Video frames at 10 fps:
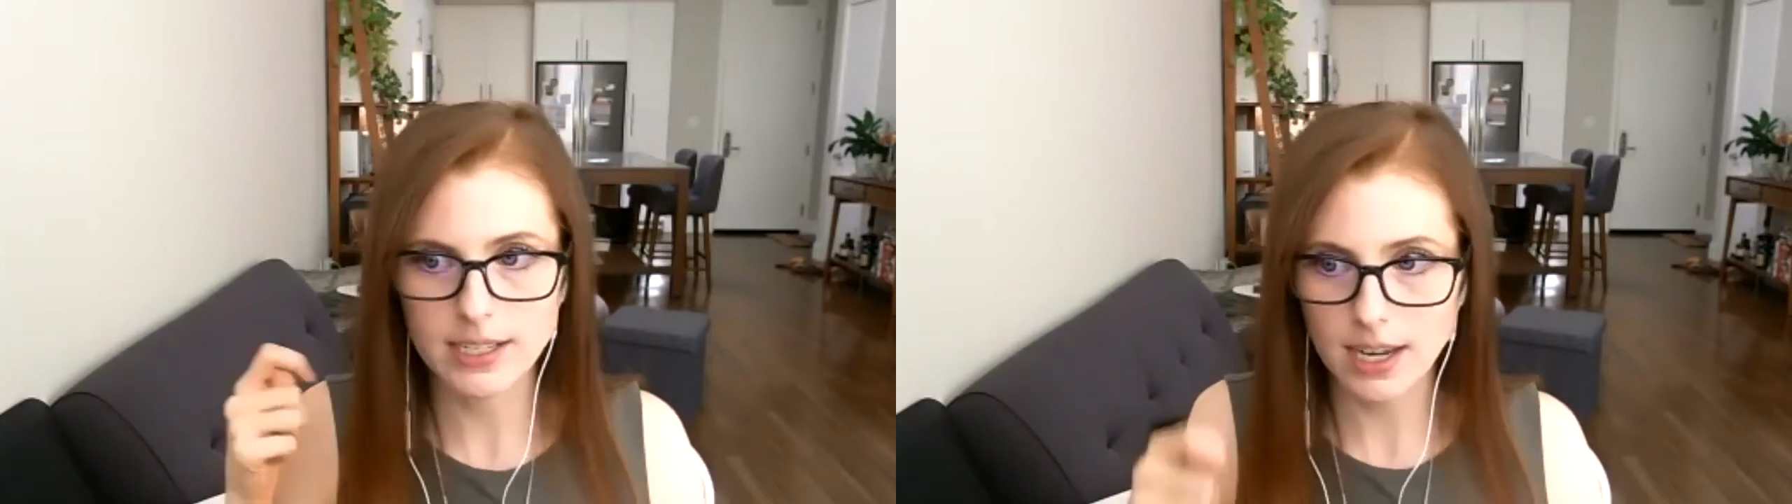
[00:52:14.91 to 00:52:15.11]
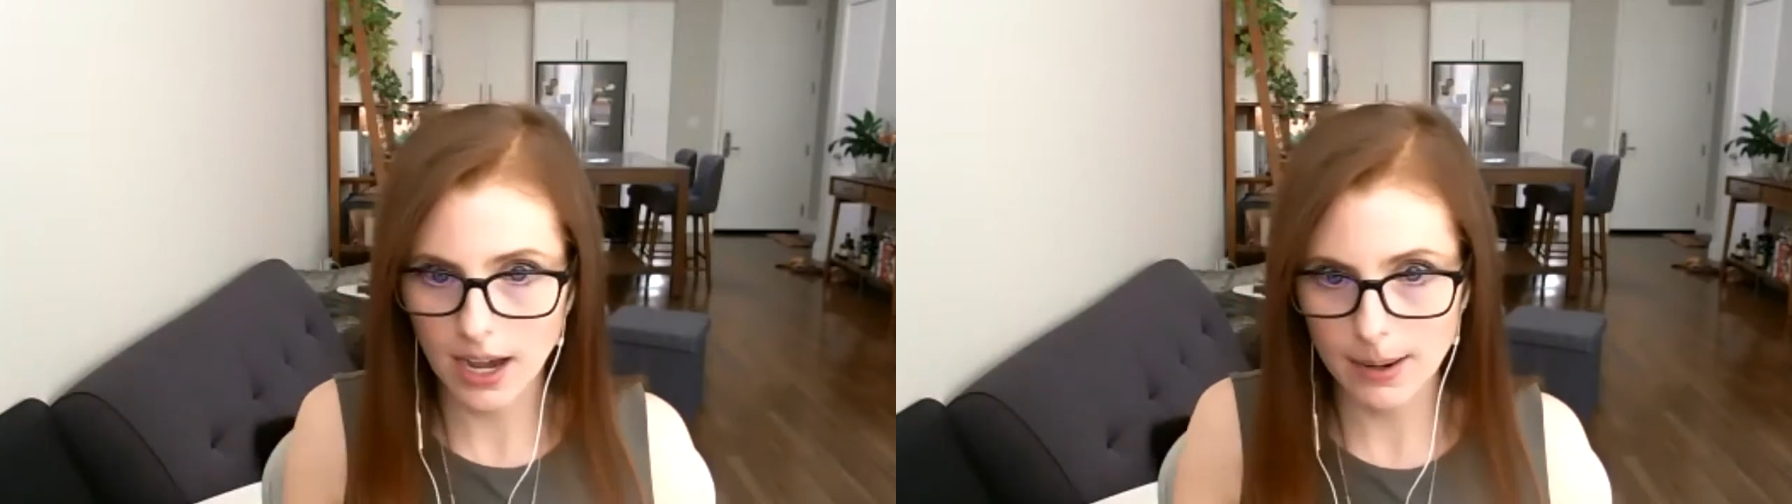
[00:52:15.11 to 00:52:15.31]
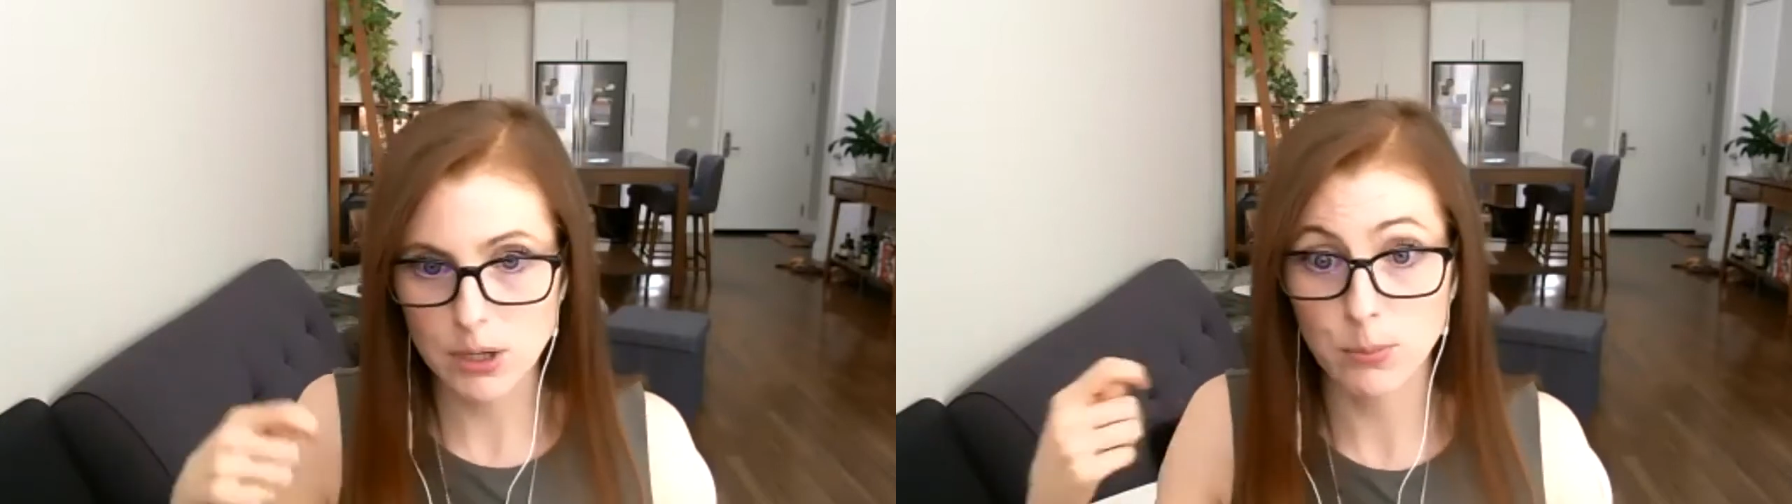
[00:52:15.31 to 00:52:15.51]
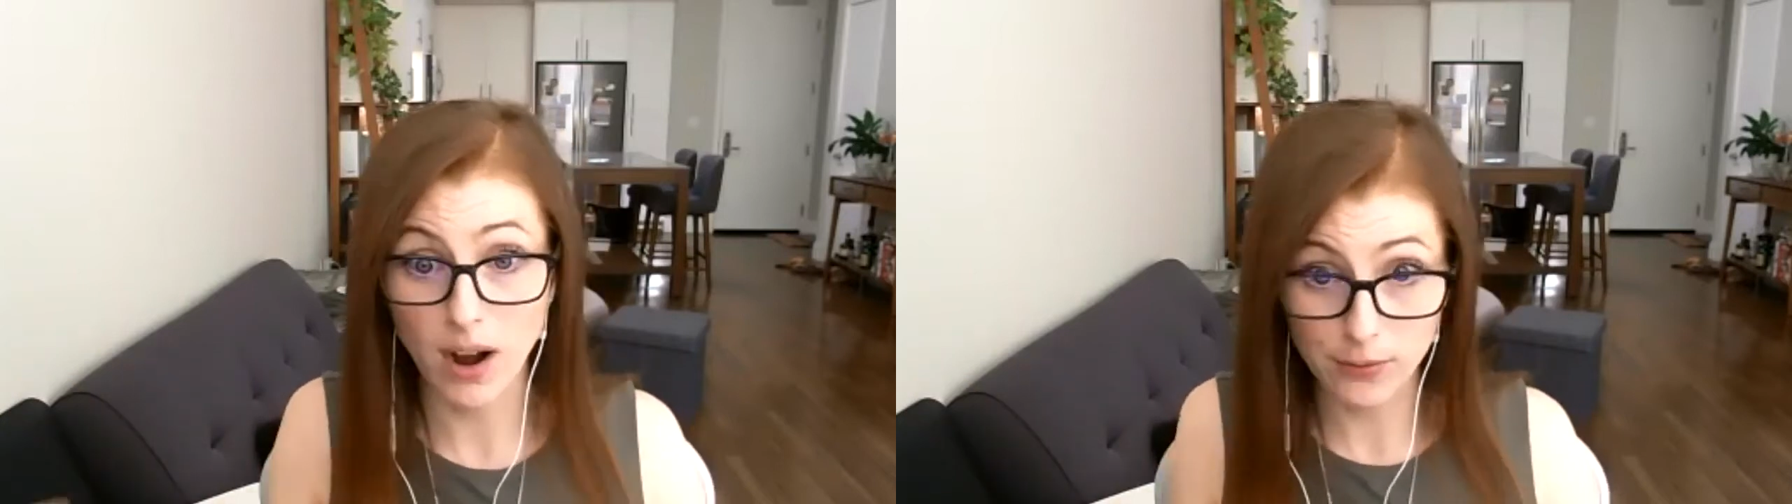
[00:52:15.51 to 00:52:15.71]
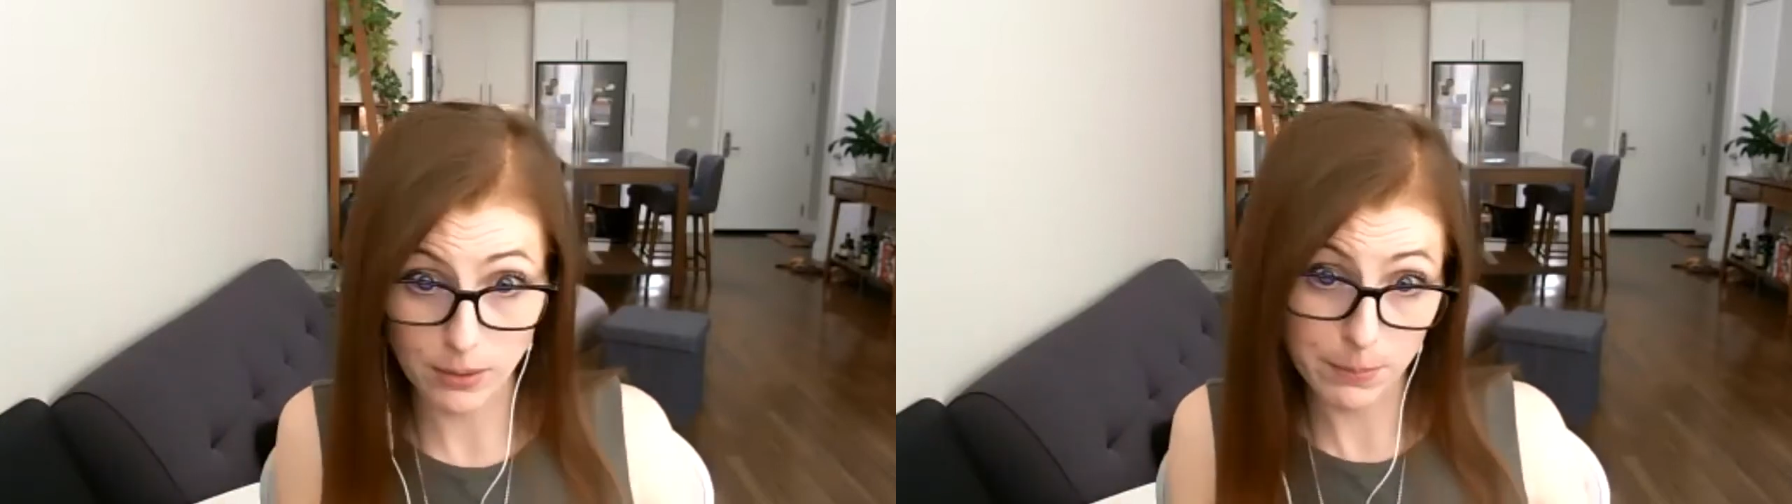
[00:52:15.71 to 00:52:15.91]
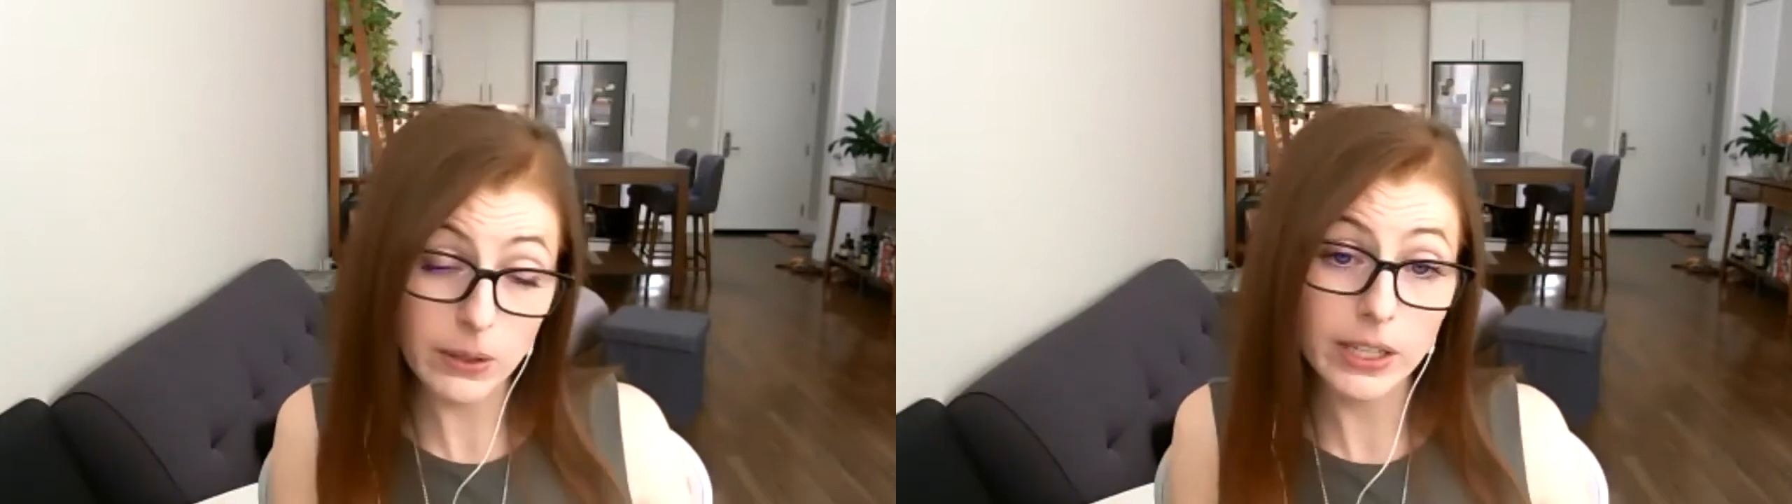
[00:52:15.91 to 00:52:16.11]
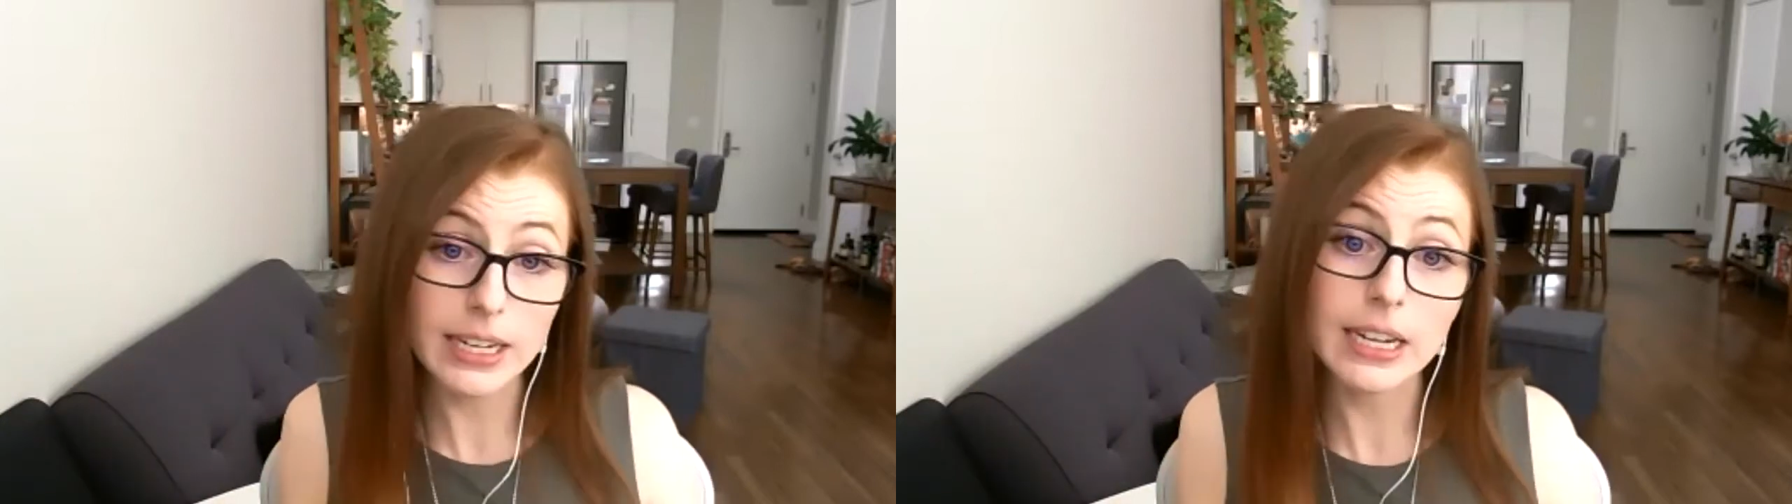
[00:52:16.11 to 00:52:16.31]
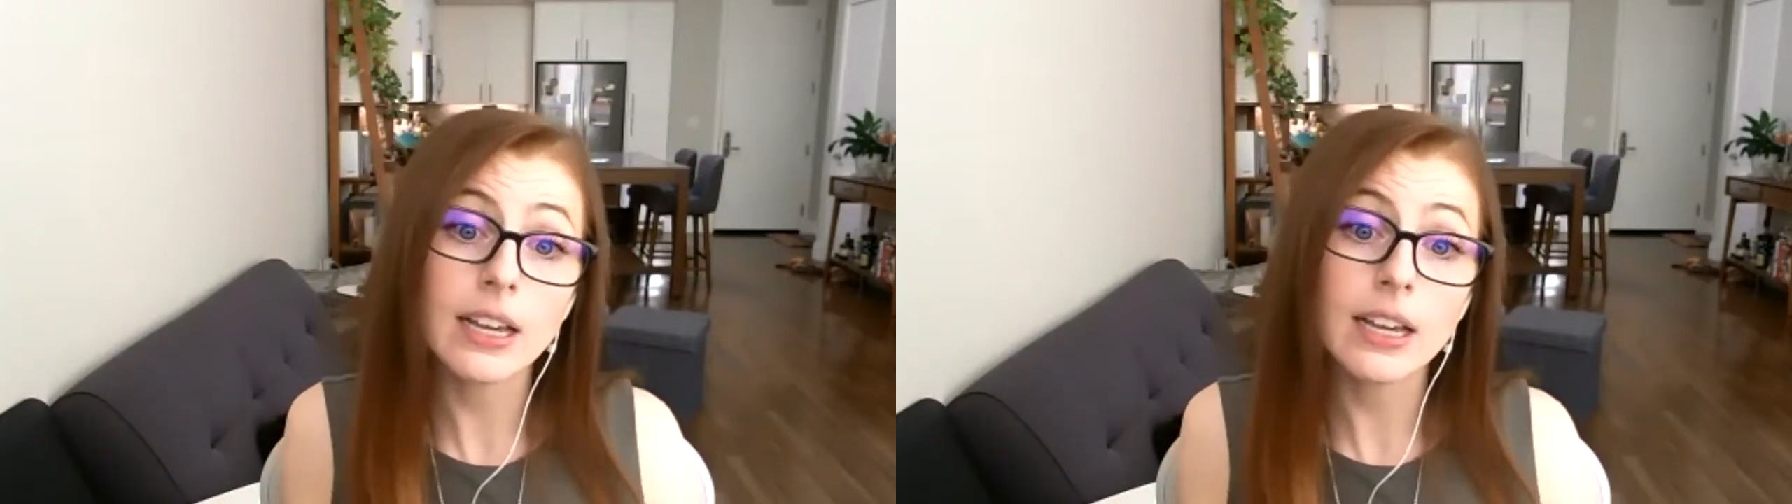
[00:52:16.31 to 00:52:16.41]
time to profitability.